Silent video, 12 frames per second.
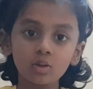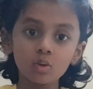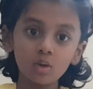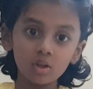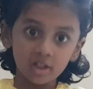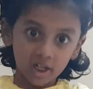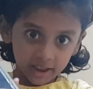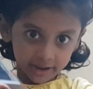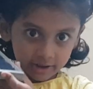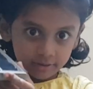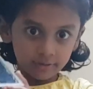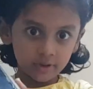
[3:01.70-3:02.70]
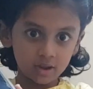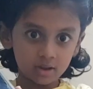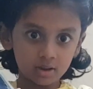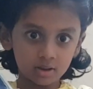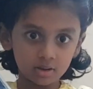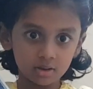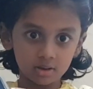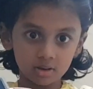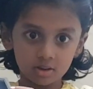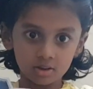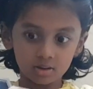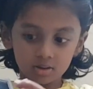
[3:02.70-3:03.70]
glow lights with
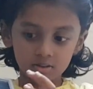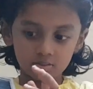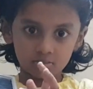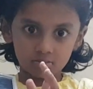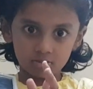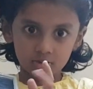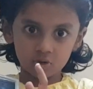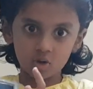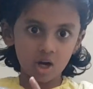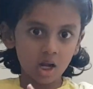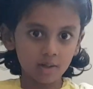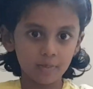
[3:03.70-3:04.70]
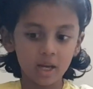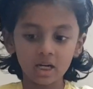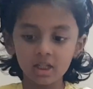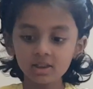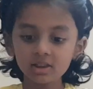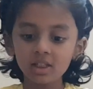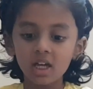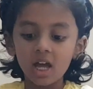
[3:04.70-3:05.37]
solar panels.